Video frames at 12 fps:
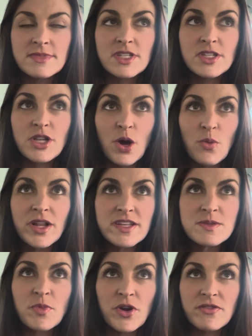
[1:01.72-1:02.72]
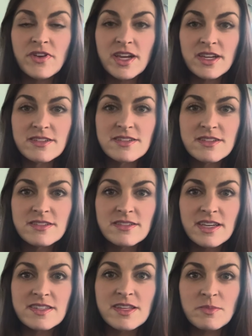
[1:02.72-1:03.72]
No one is perfect
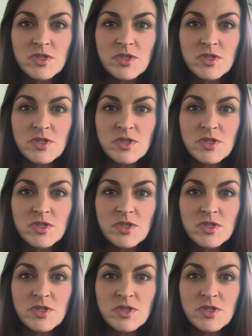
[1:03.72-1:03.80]
except